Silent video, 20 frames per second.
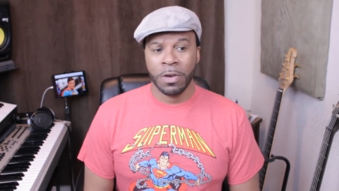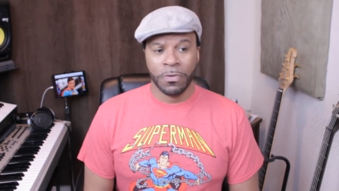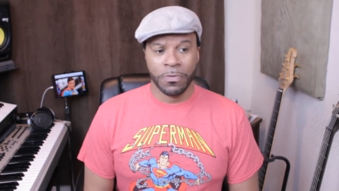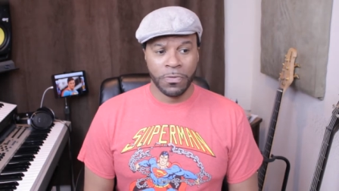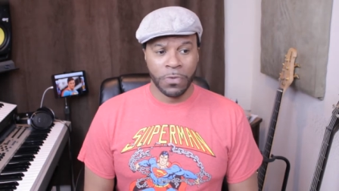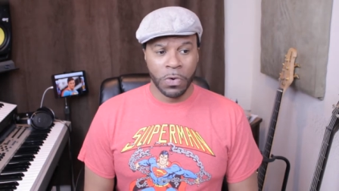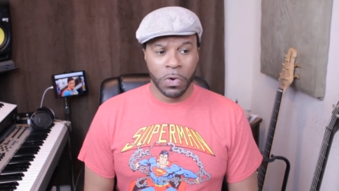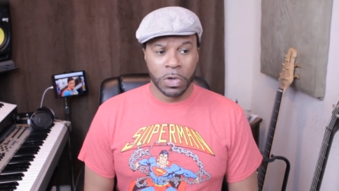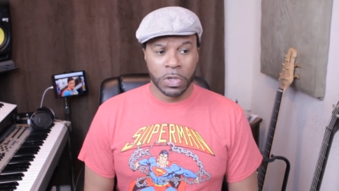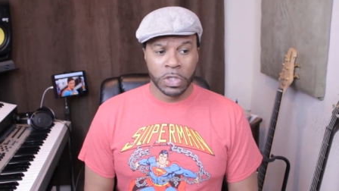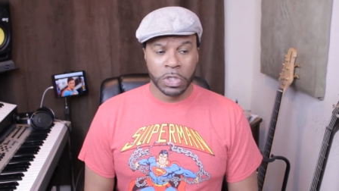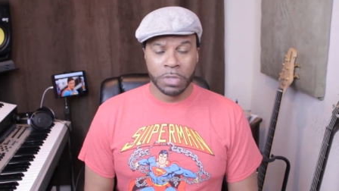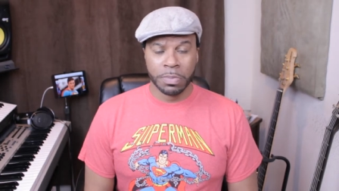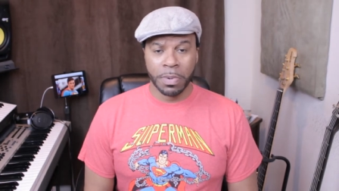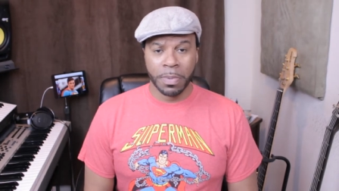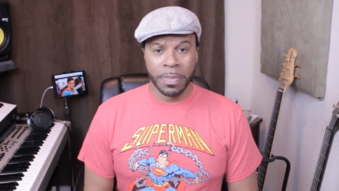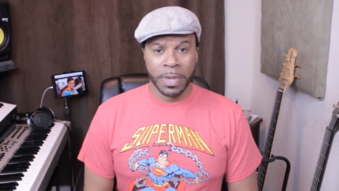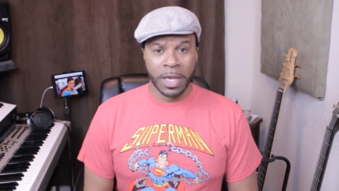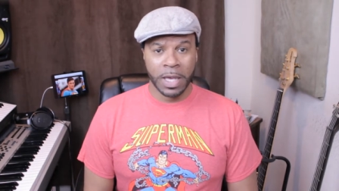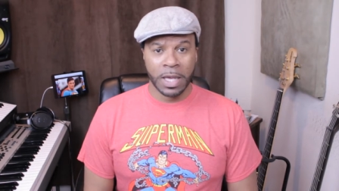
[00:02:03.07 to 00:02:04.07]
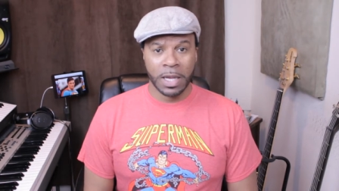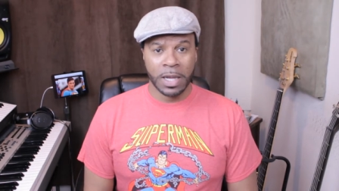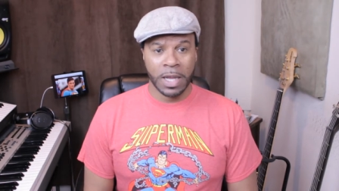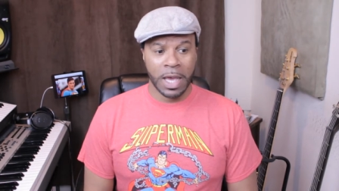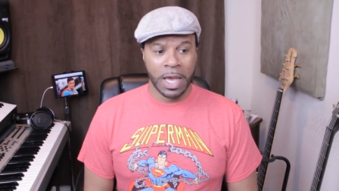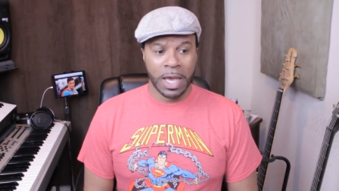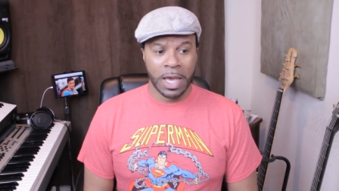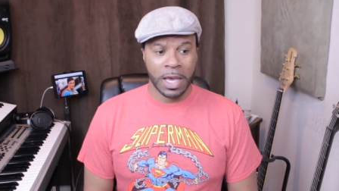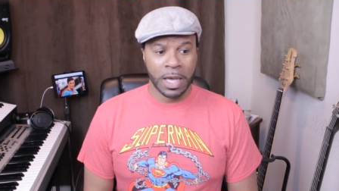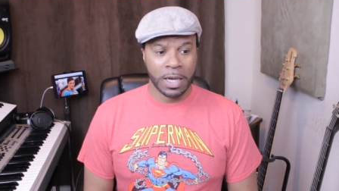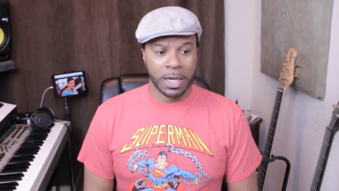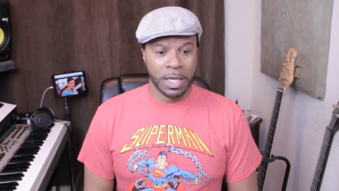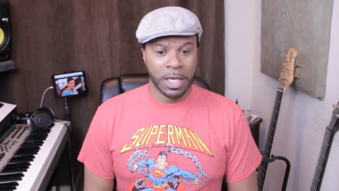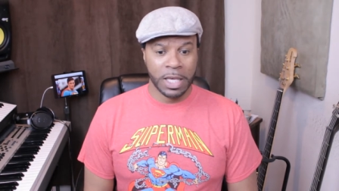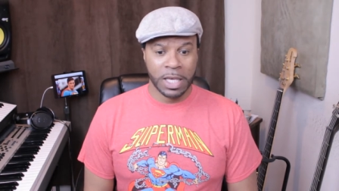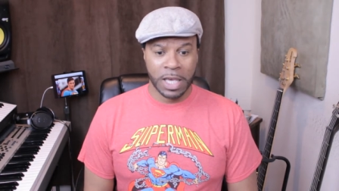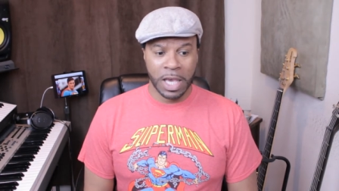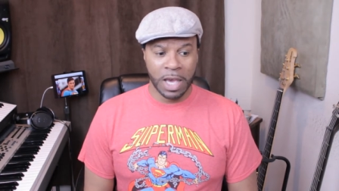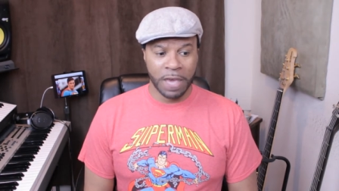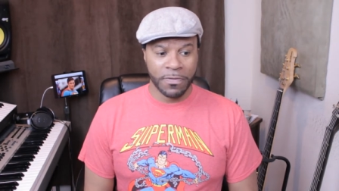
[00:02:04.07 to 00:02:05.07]
for Superman, and
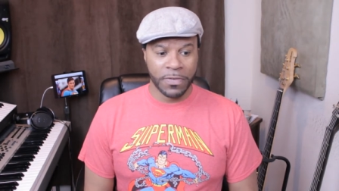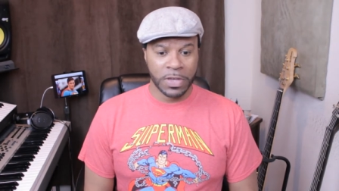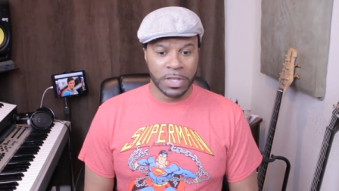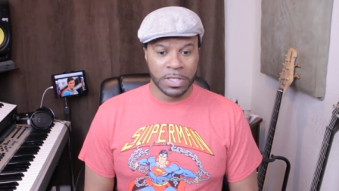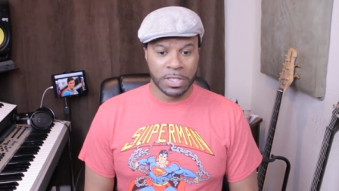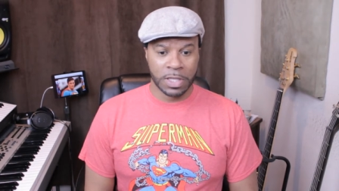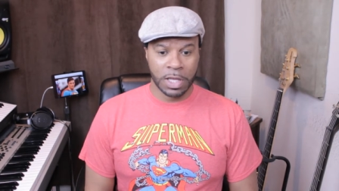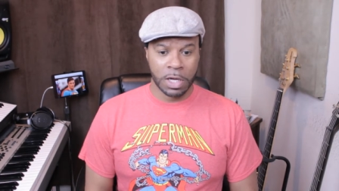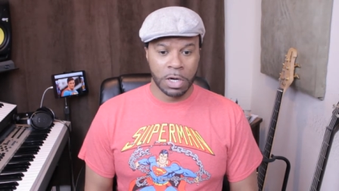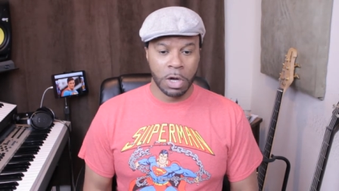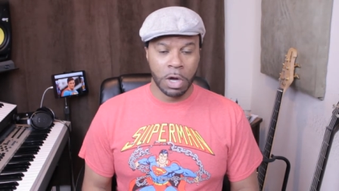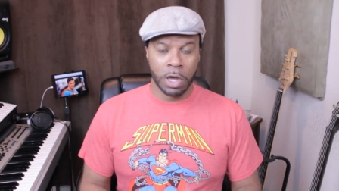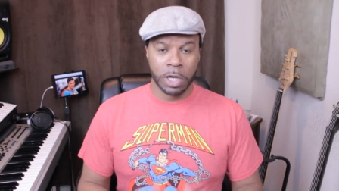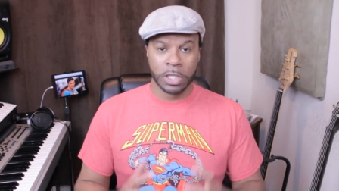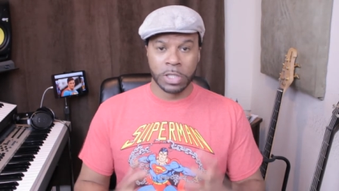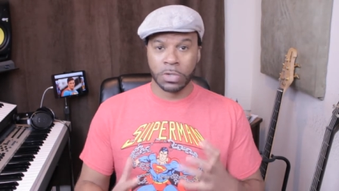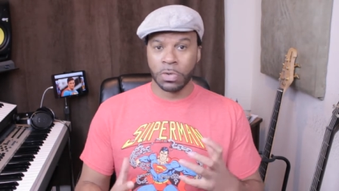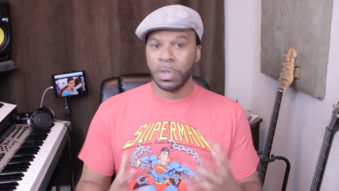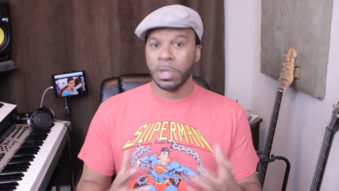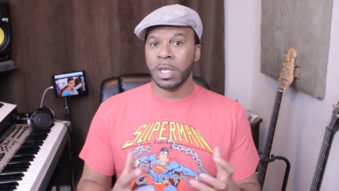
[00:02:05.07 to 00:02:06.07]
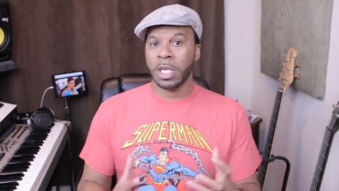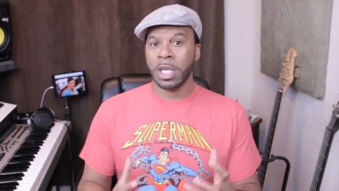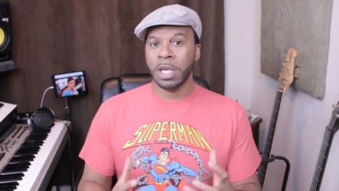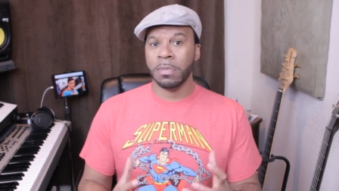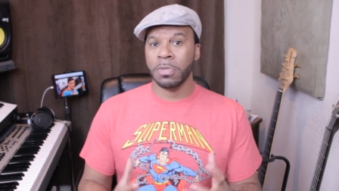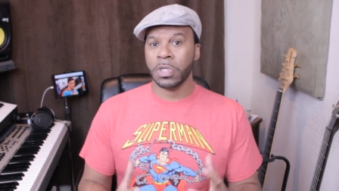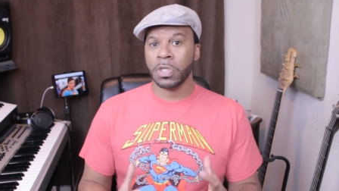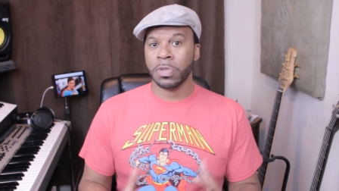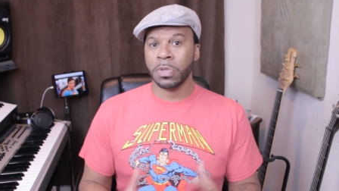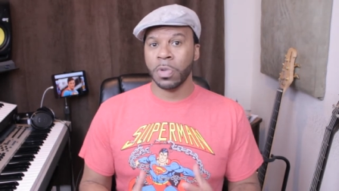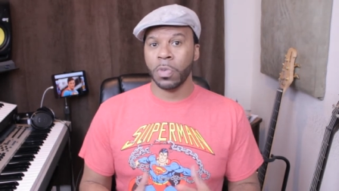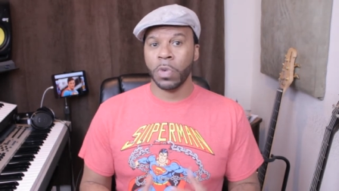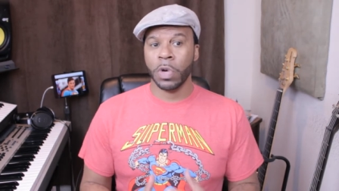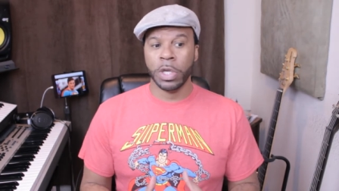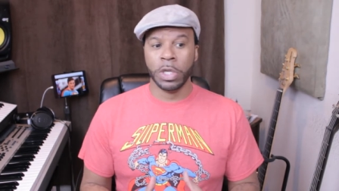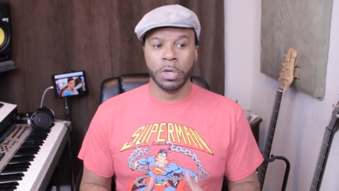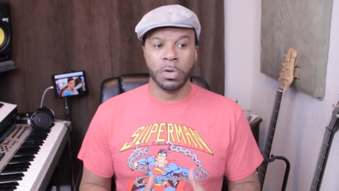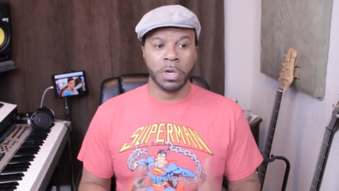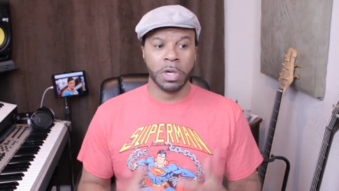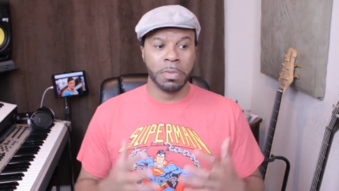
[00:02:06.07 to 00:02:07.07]
he gave us that on-screen chemistry
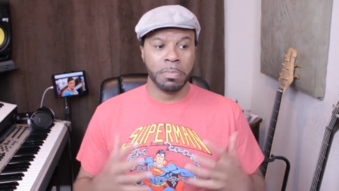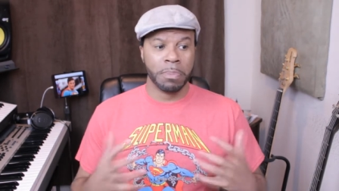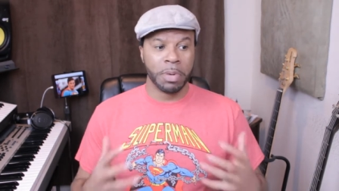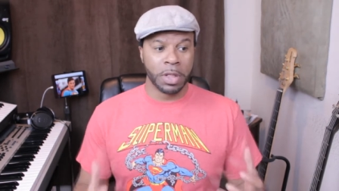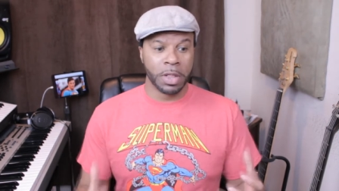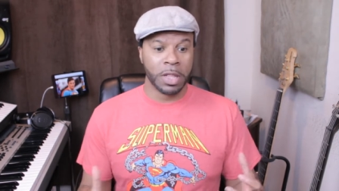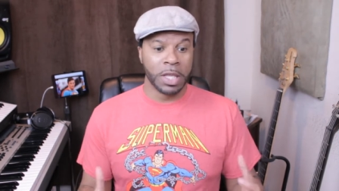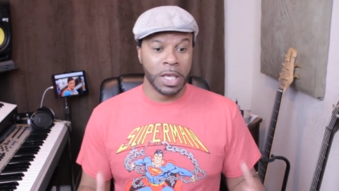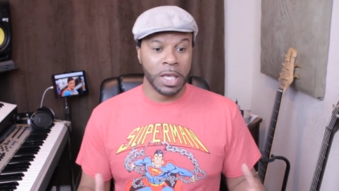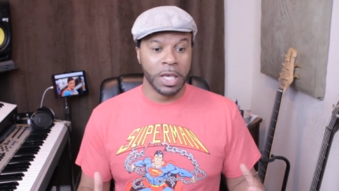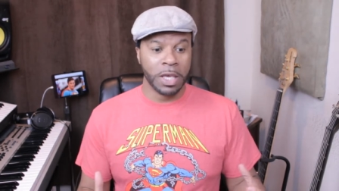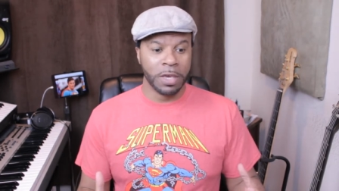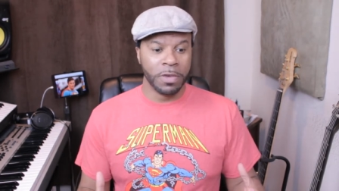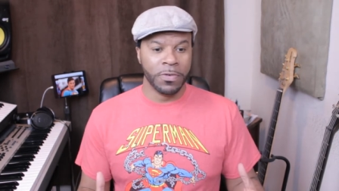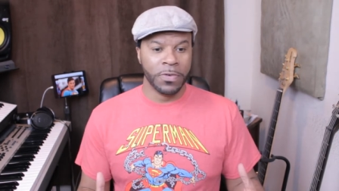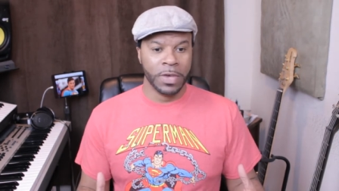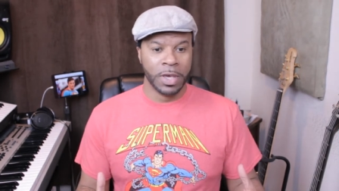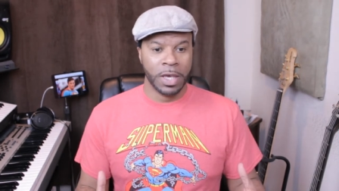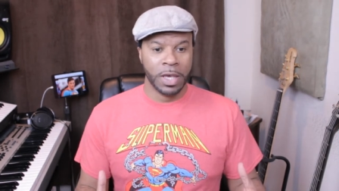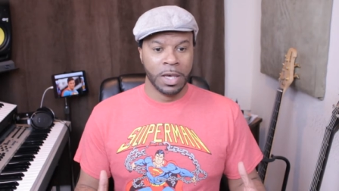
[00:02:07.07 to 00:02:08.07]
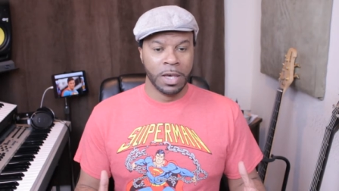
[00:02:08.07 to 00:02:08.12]
where you could believe